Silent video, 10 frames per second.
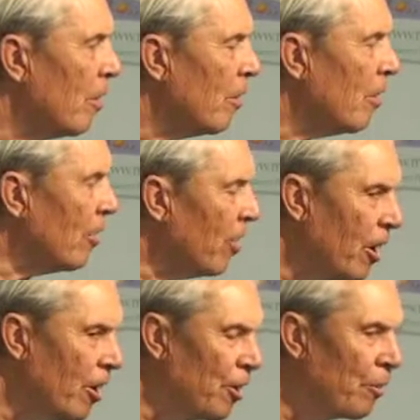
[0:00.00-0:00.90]
That's how
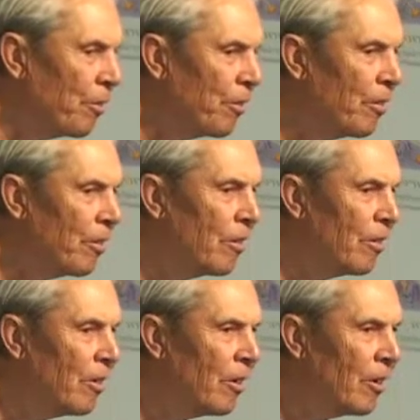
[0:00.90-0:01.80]
to live.
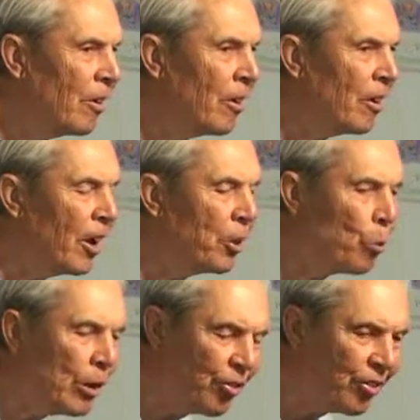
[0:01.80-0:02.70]
And you
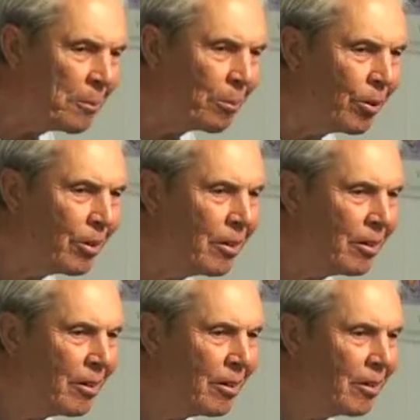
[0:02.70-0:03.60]
won't stumble.
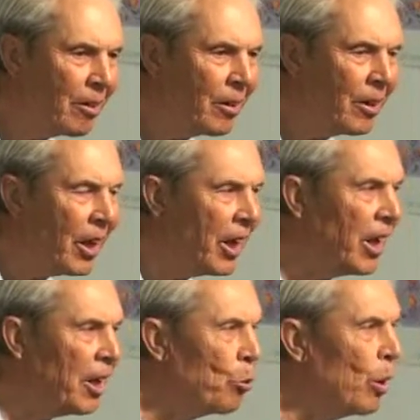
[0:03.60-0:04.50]
Any
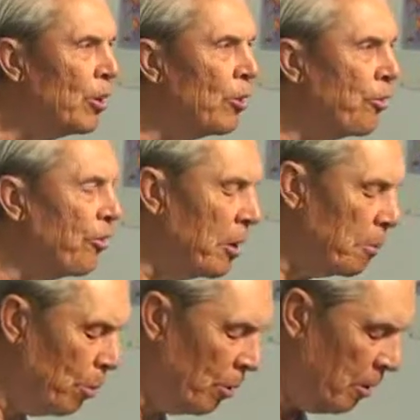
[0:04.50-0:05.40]
other way, you'll
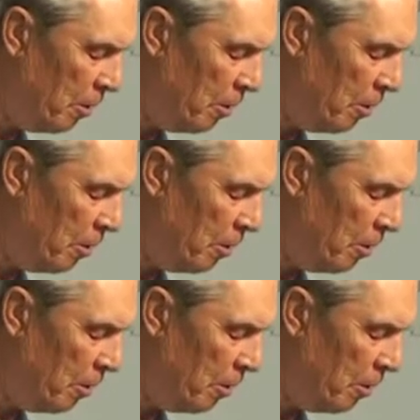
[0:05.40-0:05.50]
stumble.